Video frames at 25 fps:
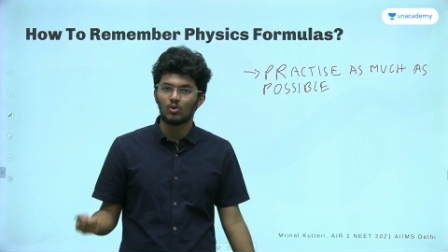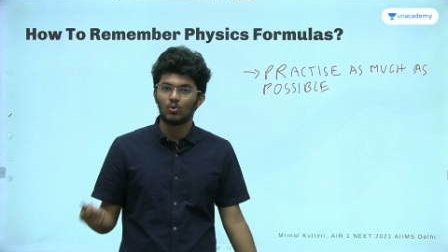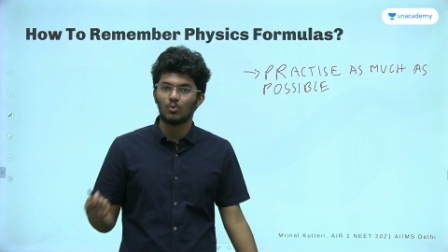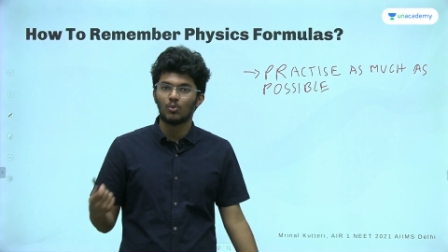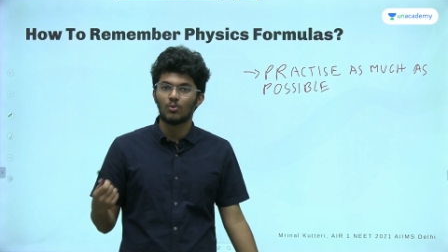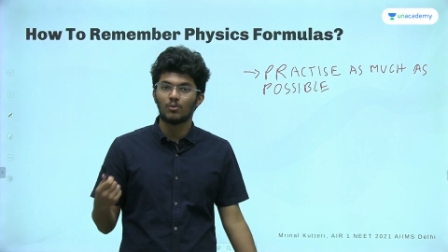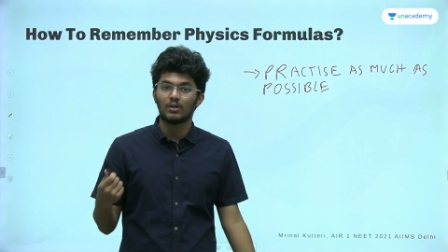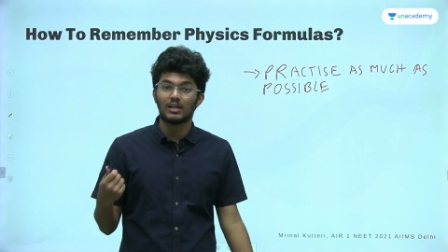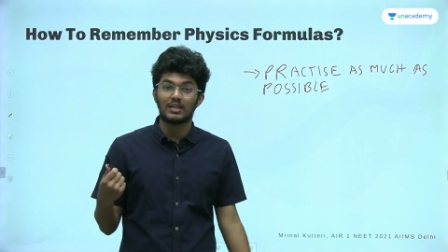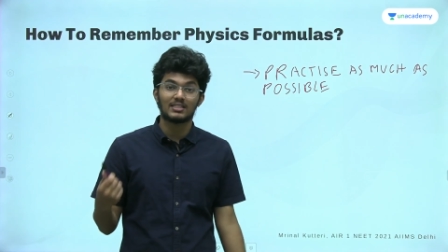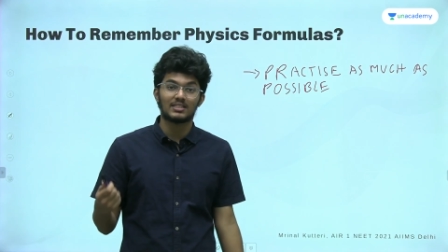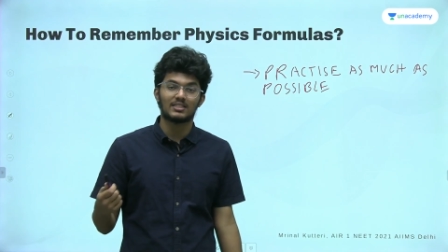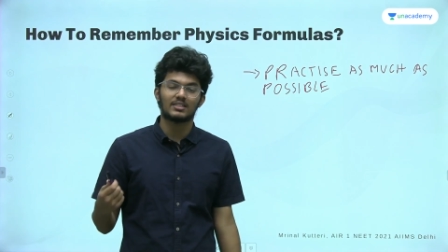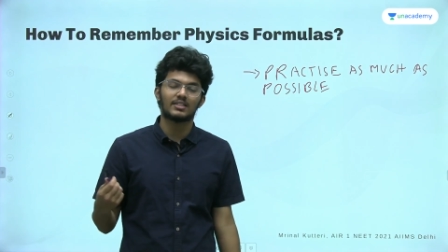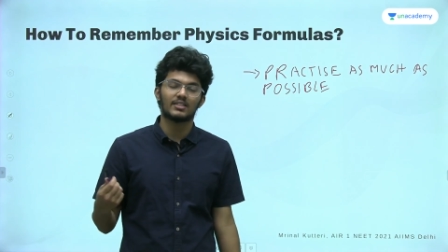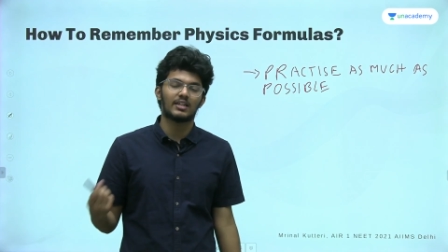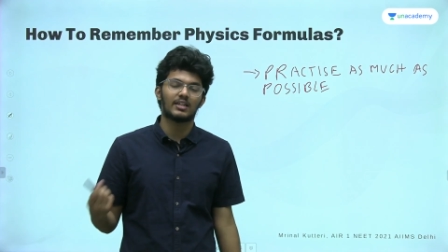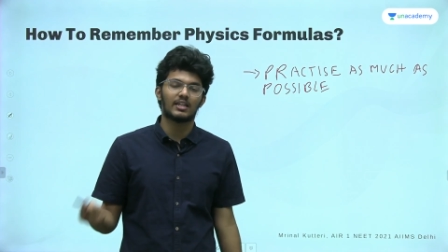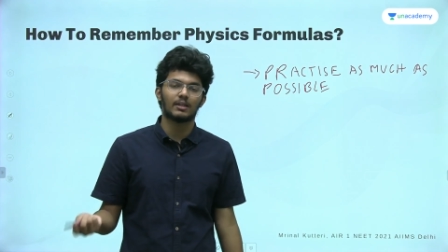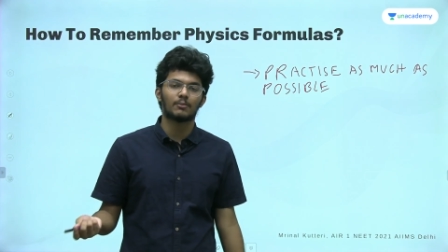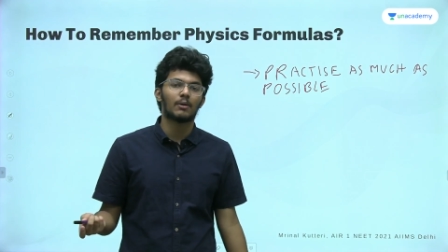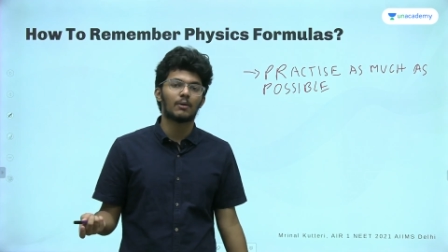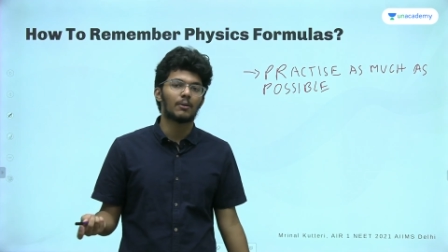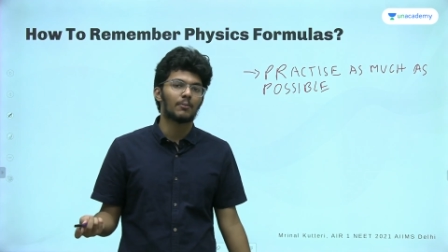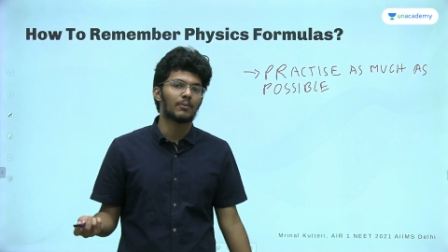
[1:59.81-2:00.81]
to
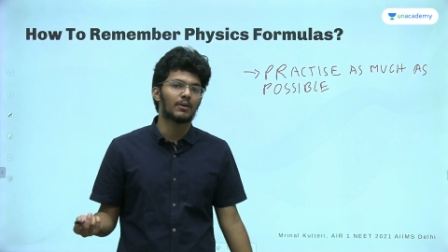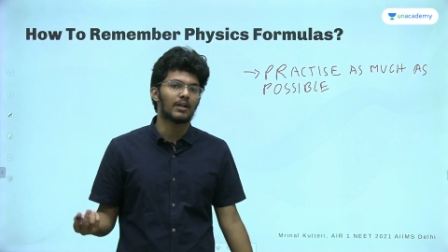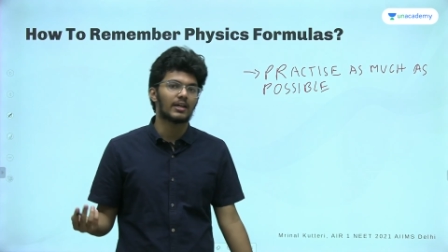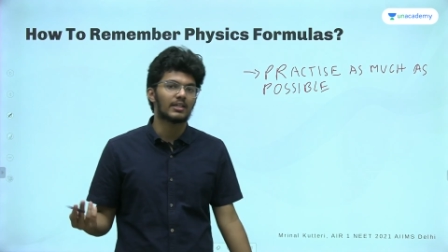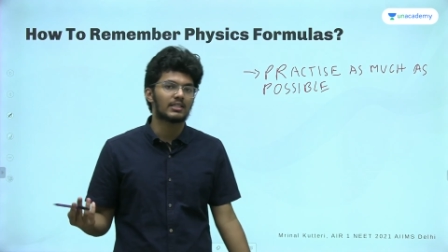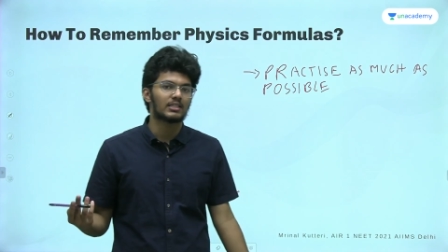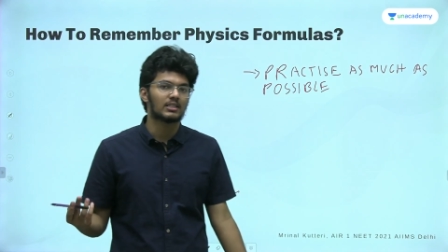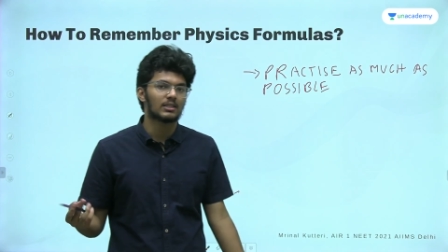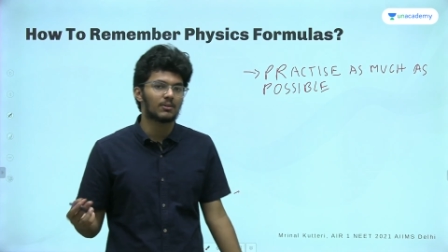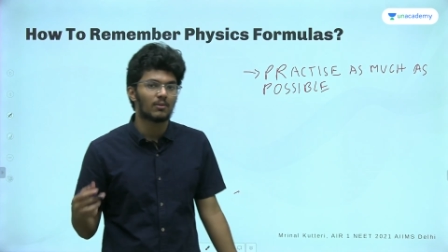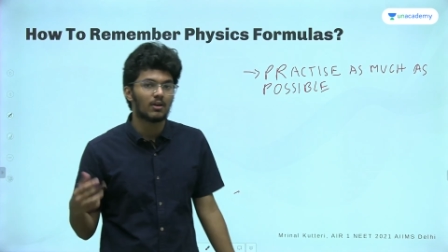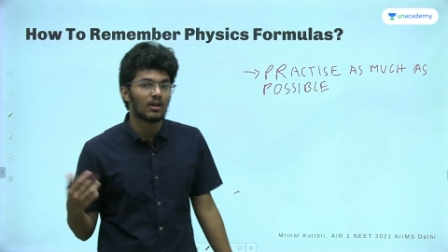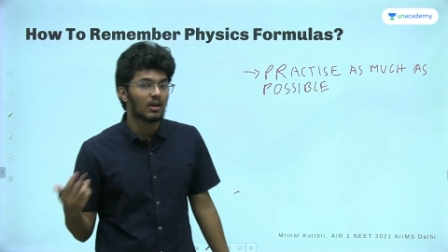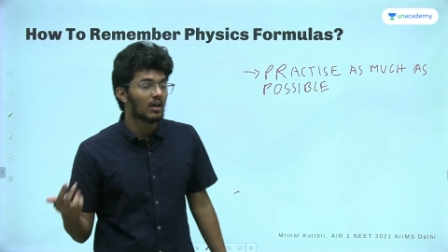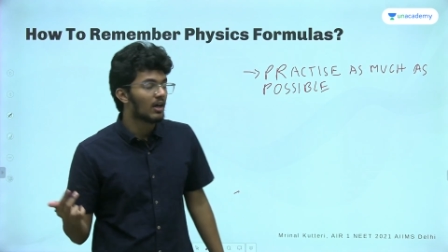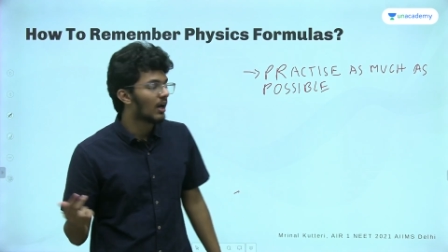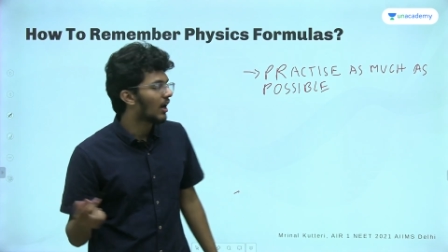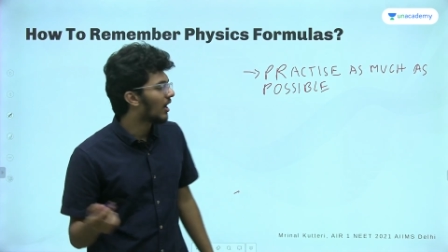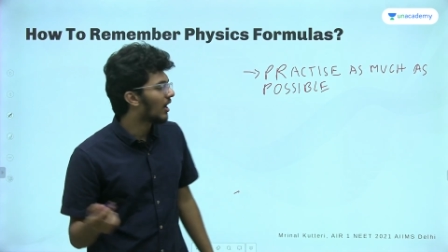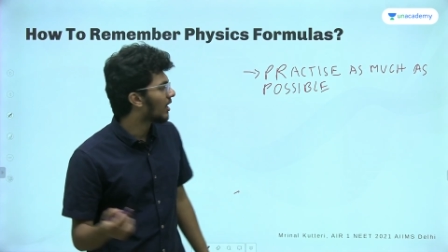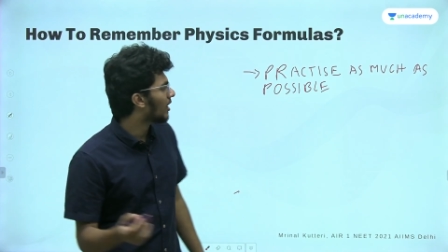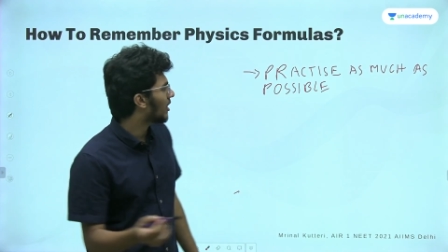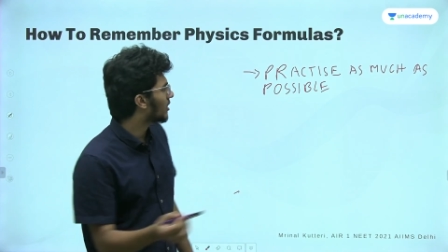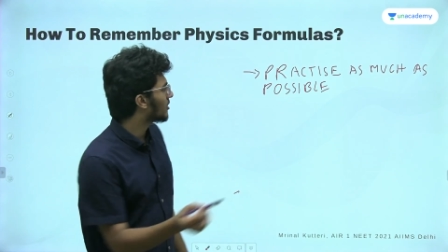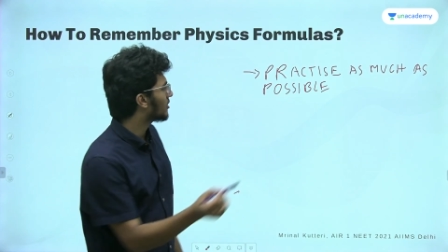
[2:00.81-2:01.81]
necessarily memorize them.
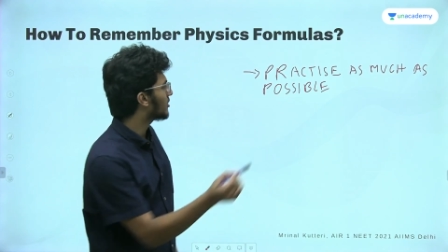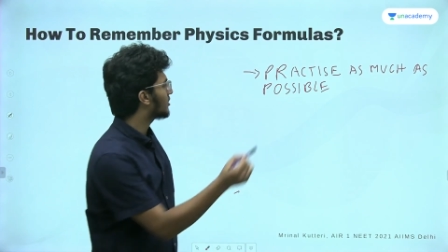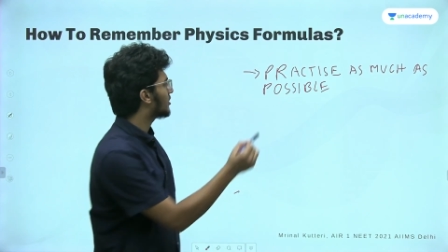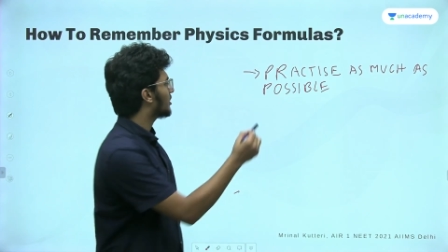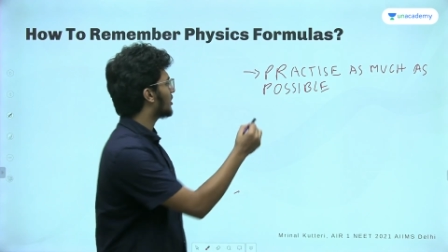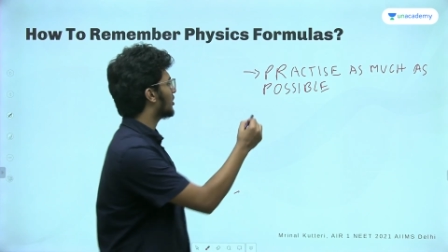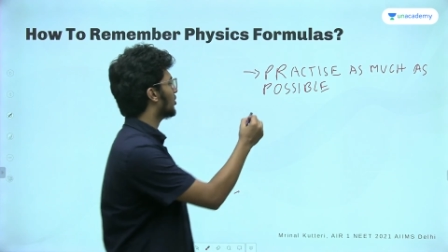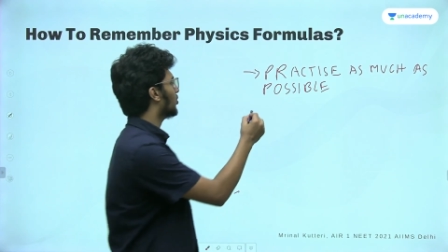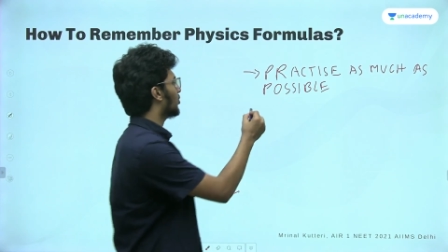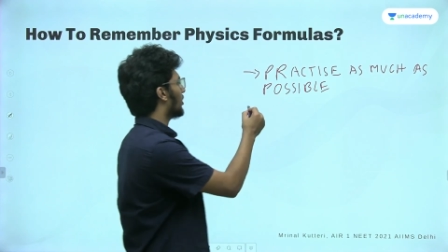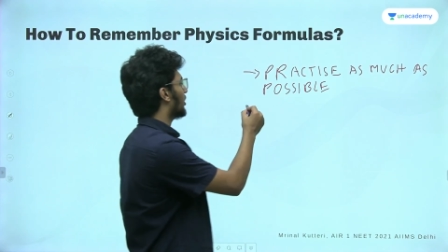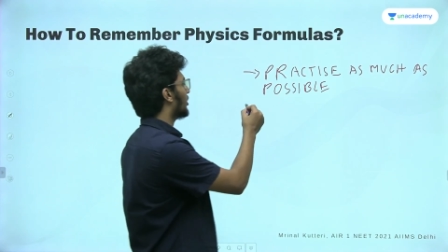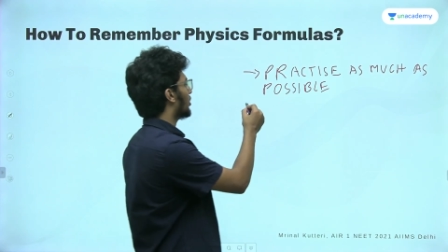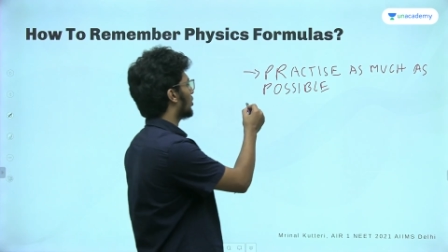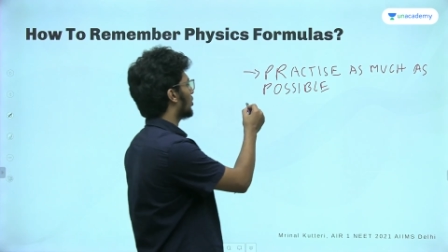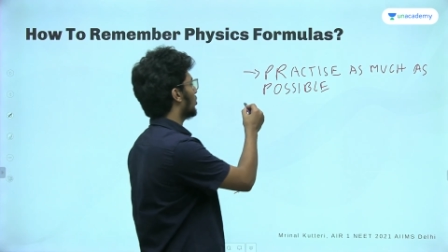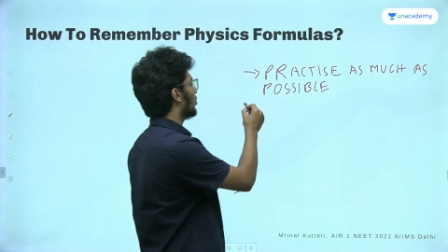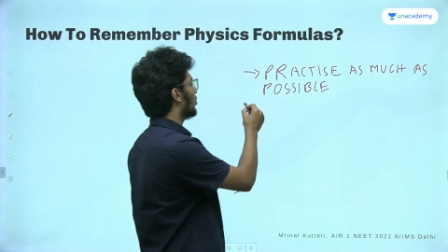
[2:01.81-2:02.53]
Another thing you can